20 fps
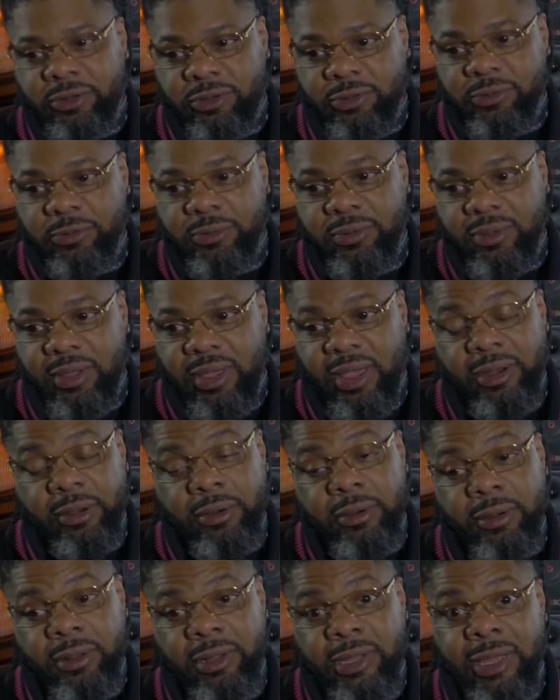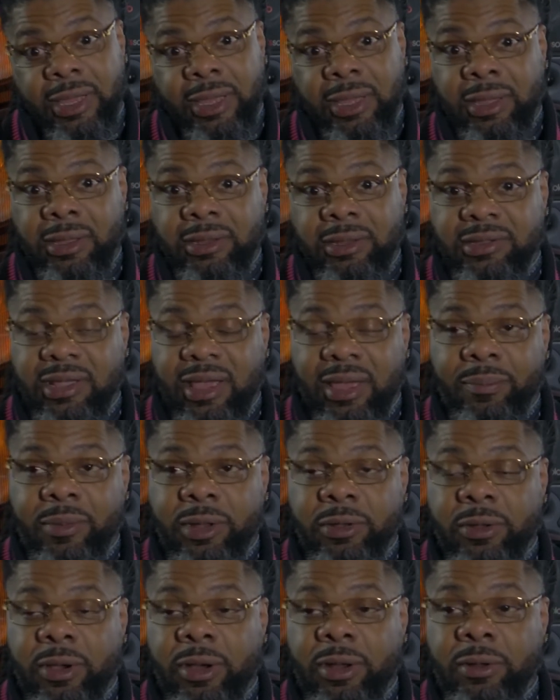too at an early age. I had my
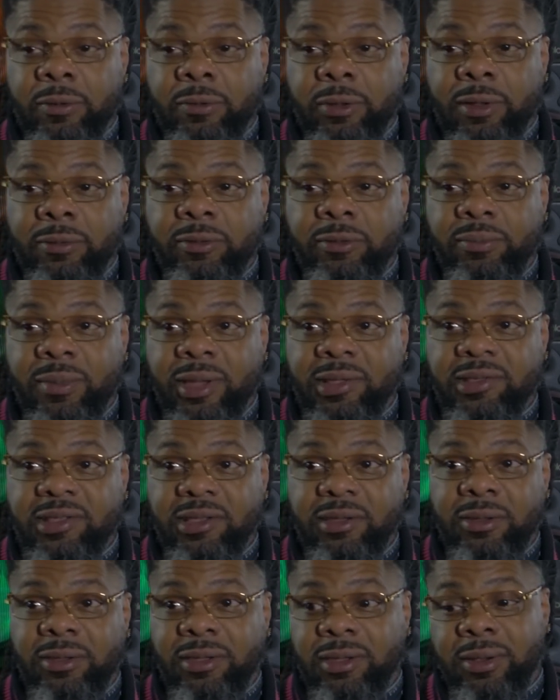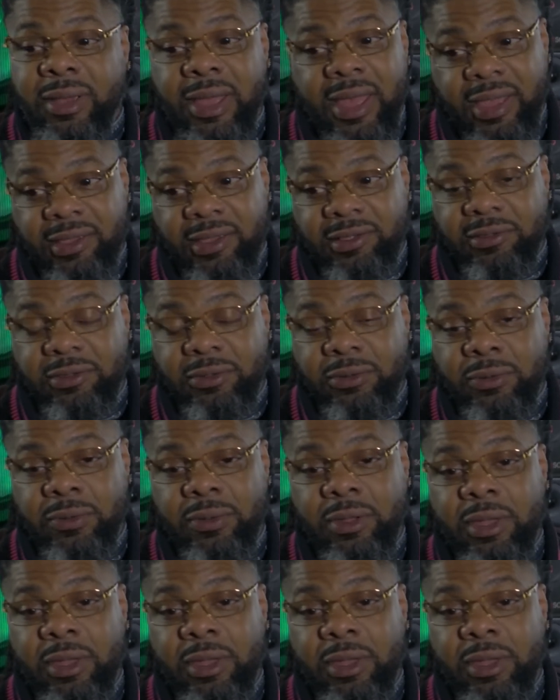daughter when I was my senior year in high school.